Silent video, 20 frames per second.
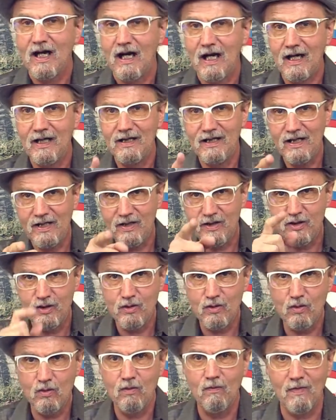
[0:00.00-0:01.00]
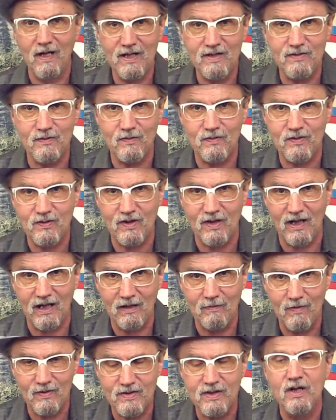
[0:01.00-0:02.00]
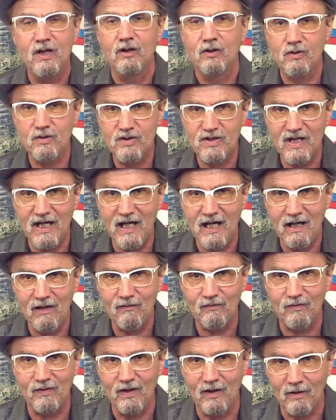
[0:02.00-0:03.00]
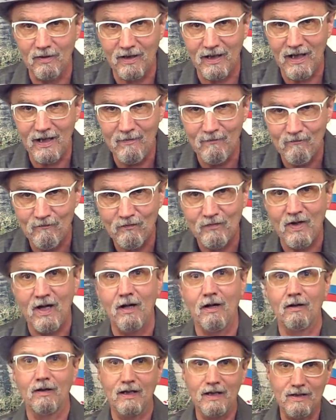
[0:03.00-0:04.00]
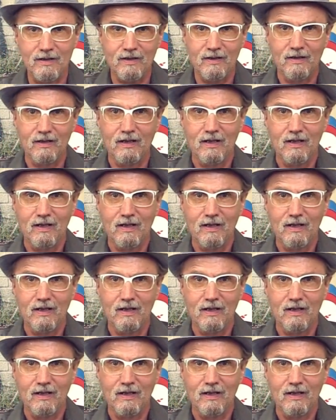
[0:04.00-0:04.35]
I need you, my subscribers, to stay healthy, okay? All right.